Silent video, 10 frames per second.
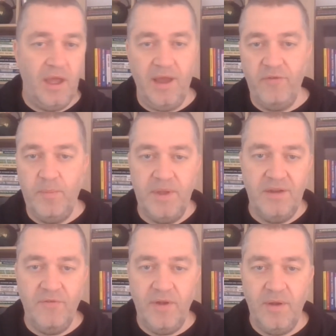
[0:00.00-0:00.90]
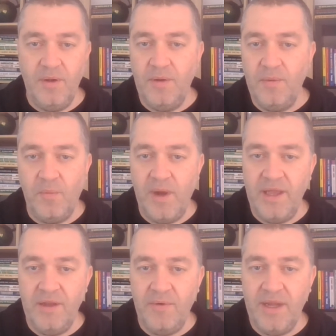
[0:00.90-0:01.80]
have a bit of a
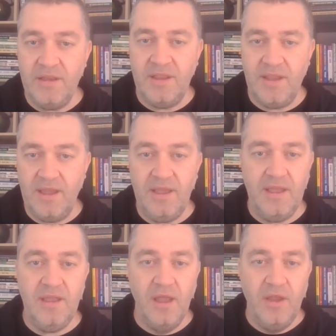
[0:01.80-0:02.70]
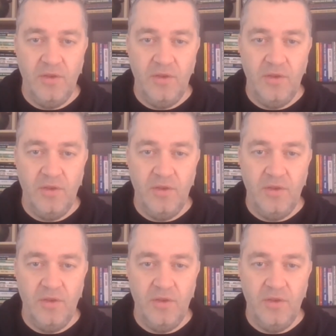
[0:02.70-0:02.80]
way around staking